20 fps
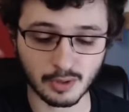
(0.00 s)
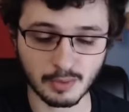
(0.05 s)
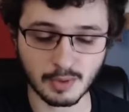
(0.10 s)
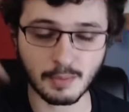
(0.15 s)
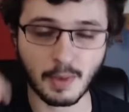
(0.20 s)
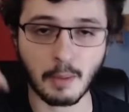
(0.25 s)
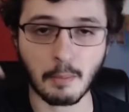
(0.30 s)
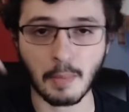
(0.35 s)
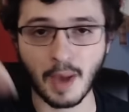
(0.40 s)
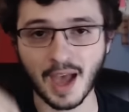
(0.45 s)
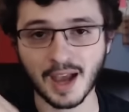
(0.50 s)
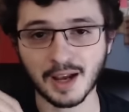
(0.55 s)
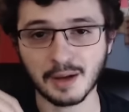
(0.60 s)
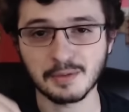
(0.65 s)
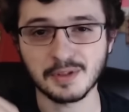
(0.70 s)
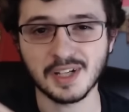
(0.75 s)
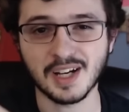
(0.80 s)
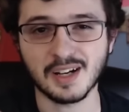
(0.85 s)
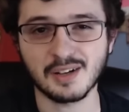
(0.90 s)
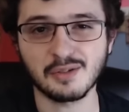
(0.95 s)
to be my backup
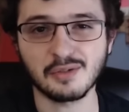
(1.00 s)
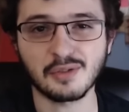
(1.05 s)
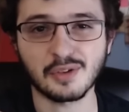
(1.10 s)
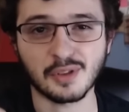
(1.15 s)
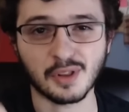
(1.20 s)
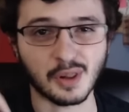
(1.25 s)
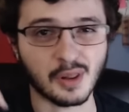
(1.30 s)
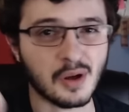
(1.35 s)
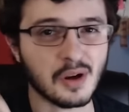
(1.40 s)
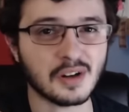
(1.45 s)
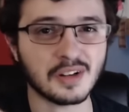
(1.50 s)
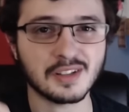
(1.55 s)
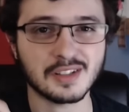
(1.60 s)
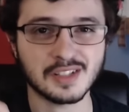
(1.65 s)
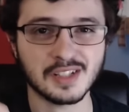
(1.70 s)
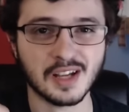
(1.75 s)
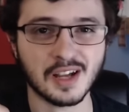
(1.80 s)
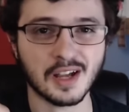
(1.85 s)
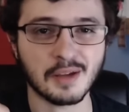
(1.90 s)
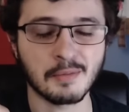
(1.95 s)
channel for the
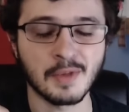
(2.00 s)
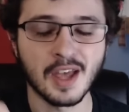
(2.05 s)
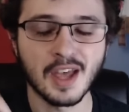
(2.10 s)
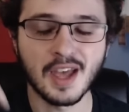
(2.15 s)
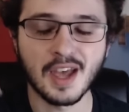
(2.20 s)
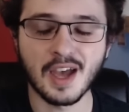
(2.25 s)
longest time.